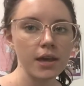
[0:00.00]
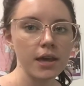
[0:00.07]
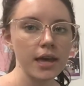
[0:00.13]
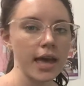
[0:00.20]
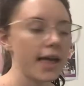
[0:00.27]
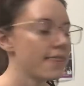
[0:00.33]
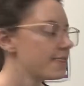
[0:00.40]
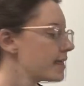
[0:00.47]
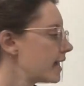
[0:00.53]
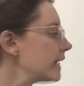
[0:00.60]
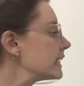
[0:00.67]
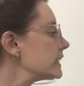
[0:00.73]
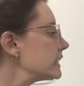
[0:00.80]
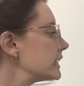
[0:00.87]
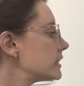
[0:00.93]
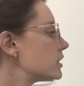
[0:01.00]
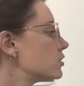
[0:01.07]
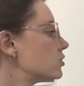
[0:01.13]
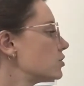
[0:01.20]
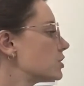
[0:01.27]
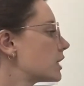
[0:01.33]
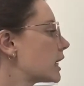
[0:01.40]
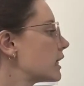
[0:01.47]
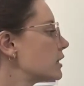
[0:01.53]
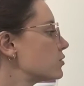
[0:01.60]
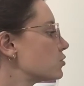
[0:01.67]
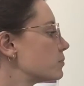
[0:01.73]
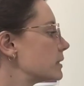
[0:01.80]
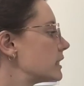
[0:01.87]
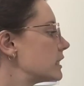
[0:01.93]
And then the new challenge
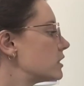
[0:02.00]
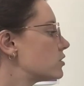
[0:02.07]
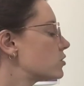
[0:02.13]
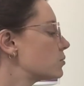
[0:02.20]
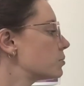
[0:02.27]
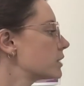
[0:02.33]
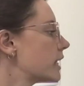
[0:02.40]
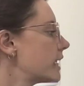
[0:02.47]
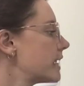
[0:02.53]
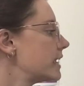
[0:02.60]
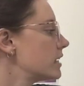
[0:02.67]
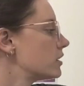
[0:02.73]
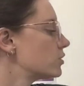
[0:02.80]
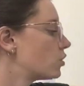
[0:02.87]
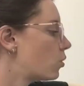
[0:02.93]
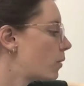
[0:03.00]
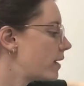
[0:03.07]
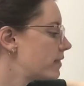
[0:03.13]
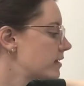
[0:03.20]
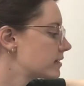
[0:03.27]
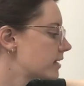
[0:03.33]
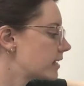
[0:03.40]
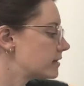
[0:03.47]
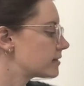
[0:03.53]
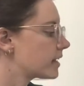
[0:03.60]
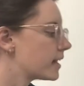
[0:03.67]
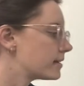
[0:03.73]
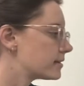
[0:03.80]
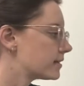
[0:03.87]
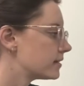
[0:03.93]
will be to play your When the Saints
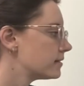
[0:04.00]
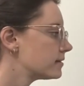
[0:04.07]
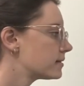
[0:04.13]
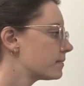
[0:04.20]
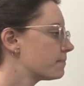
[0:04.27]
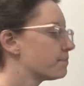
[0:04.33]
as is.